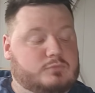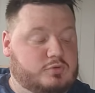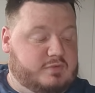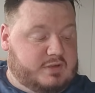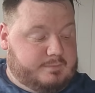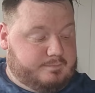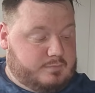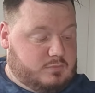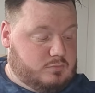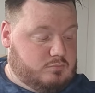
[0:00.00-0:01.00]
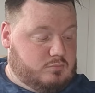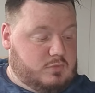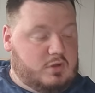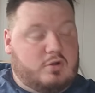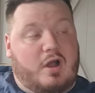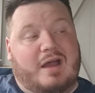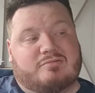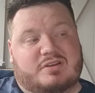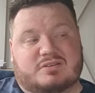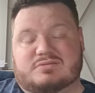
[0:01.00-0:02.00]
Lovely. Got
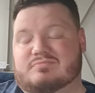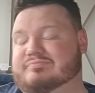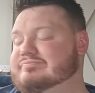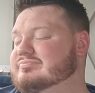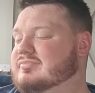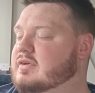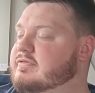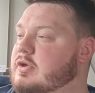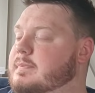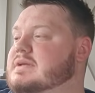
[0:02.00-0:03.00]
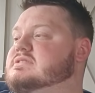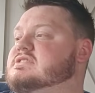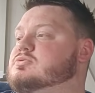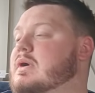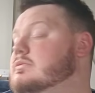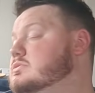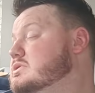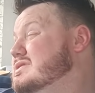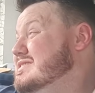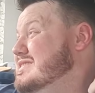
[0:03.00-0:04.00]
Harriet a few bits as
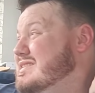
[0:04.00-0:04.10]
well.